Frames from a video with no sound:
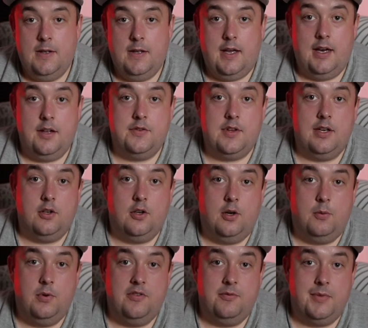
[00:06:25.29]
and I've then
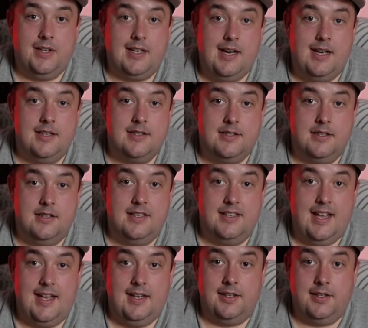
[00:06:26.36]
gone with Mac Allister and
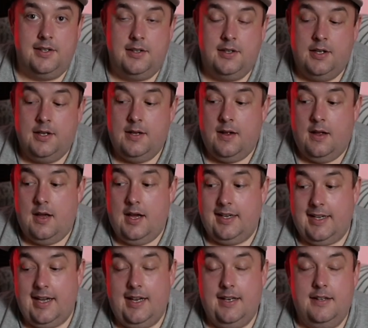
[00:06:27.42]
Elliott.
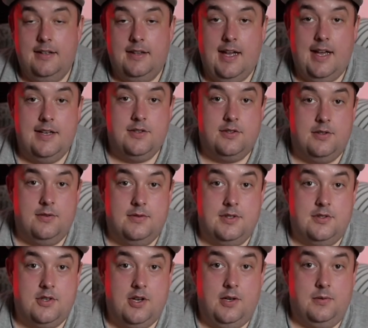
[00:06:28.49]
Again, that is due
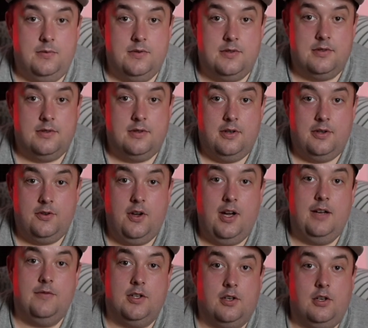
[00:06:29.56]
to Jones not
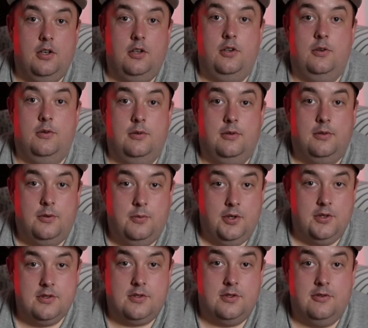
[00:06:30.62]
having a clue what
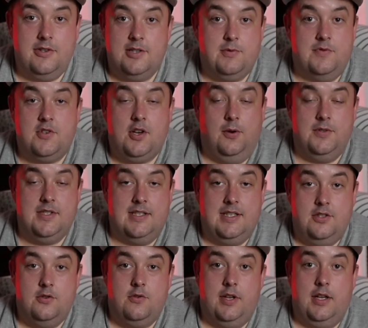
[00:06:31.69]
the story is with Jones's
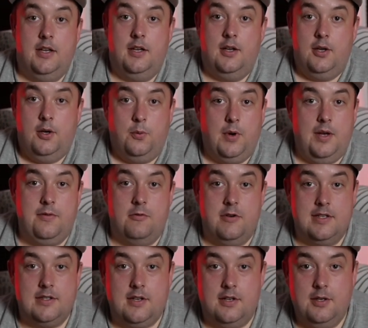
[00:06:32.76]
injury, whether
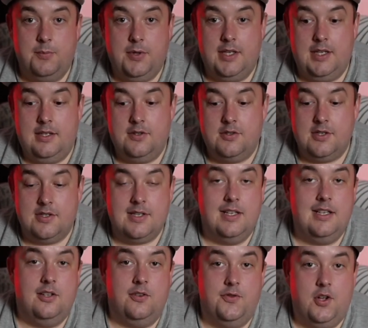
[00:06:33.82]
it's going to be just a
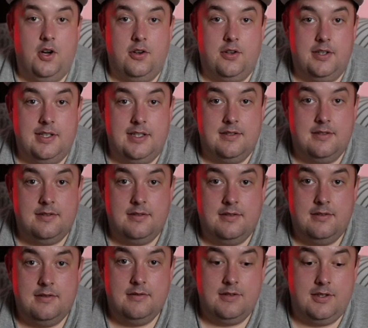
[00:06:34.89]
little knock and he's
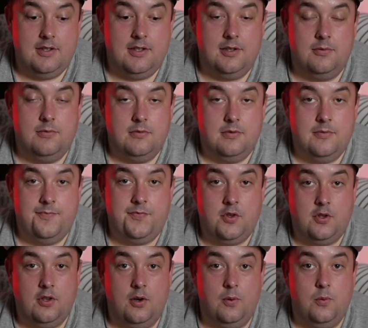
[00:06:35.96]
you know
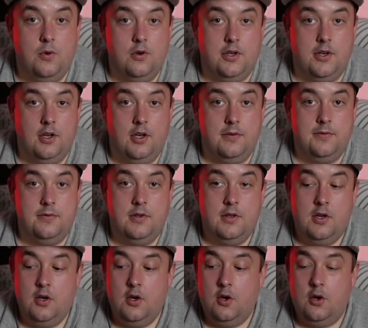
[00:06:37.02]
going to walk it off,
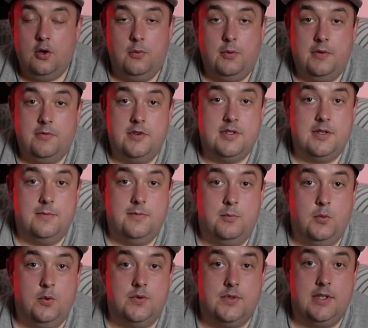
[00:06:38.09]
or whether it's something
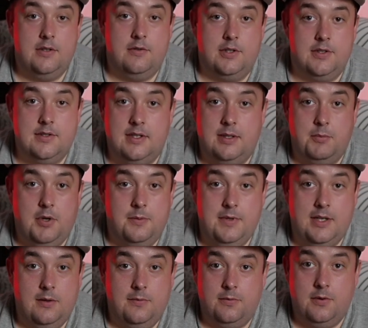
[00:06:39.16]
more serious and he might be
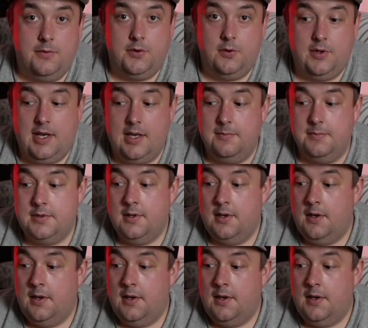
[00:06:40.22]
out for a few games.